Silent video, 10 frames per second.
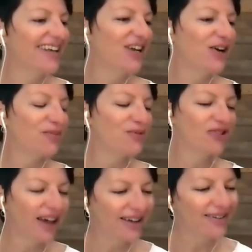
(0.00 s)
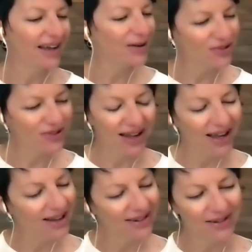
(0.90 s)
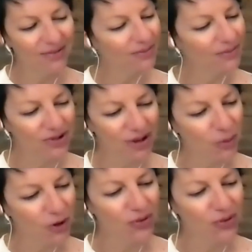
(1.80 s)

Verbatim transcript: you know, I was not I was not someone